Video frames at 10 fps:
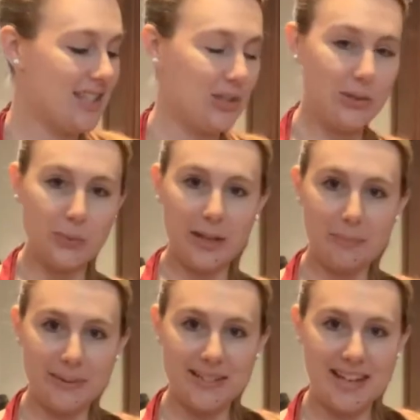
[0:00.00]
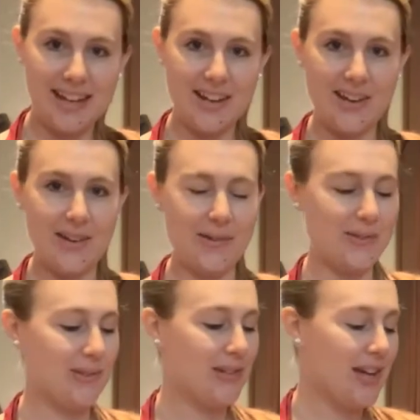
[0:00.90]
sweet
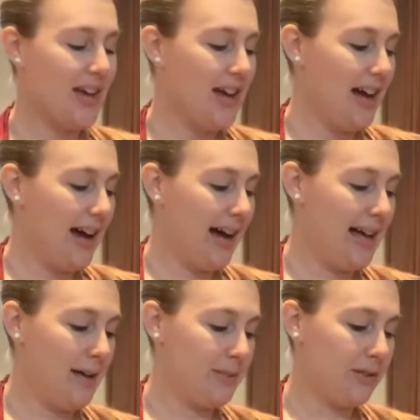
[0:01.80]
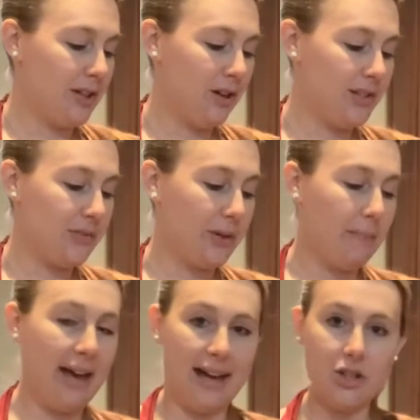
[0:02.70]
potatoes. So it calls for
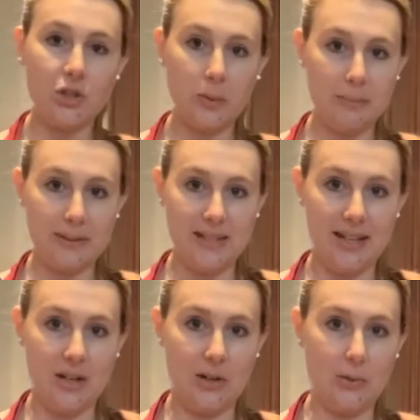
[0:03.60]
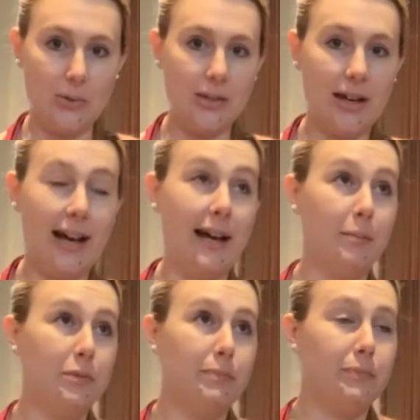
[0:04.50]
mashed sweet potatoes.
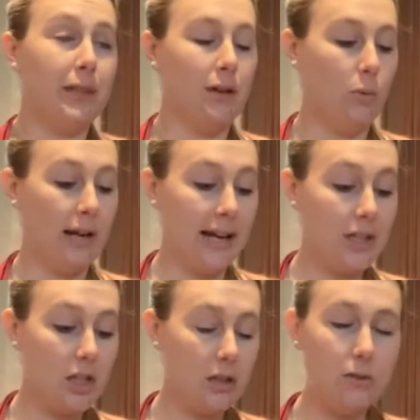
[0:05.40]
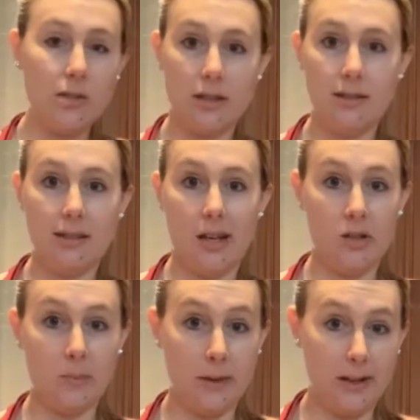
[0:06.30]
What I used is I
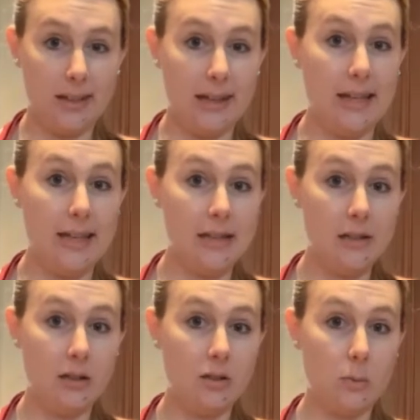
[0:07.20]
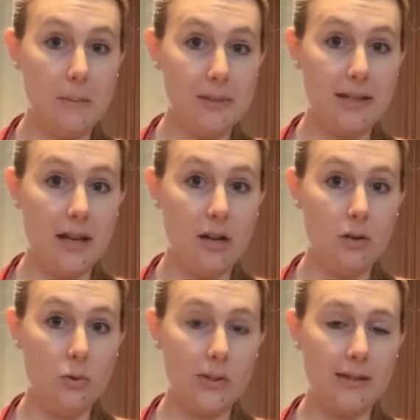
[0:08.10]
just bought canned sweet
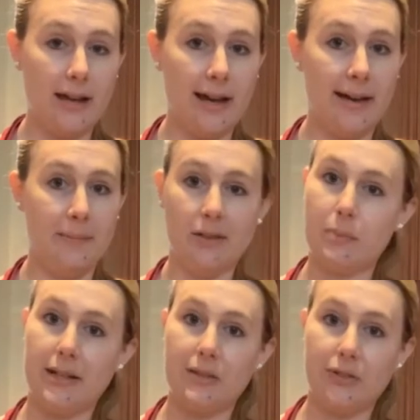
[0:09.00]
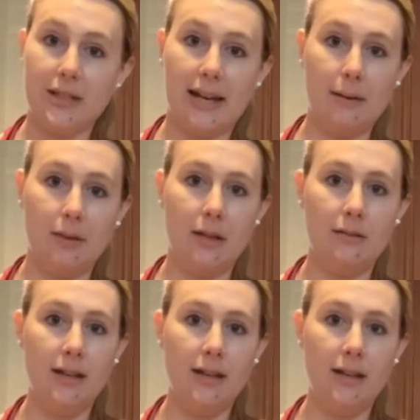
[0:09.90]
potatoes. I was pressed for time and